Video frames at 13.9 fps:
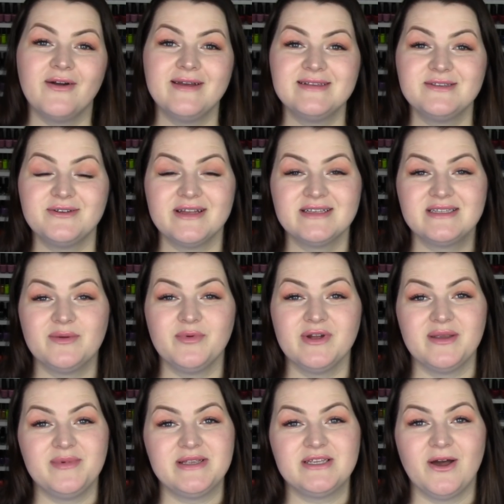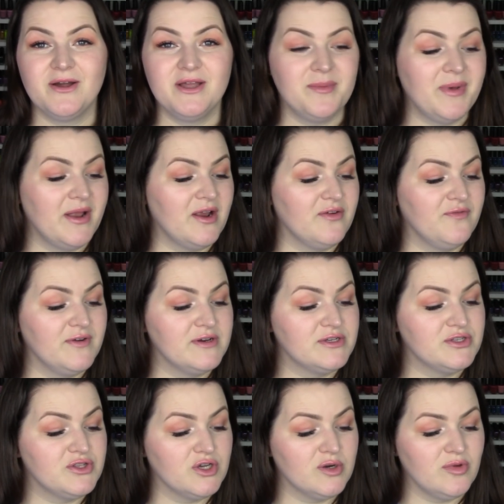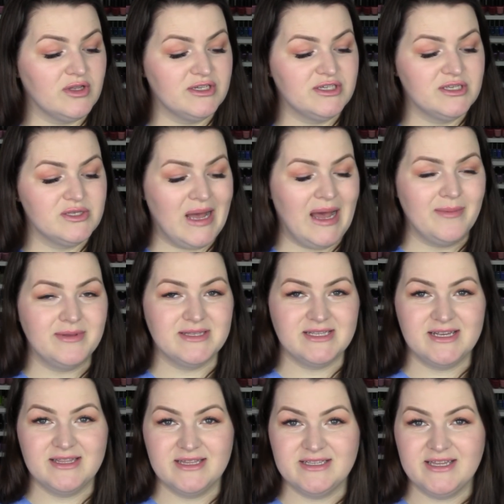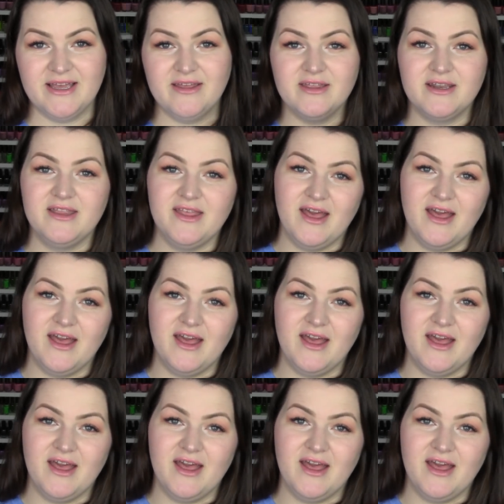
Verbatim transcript: Okay, so next up we're going to be talking about our first thermal. It just so happens that in the tail end of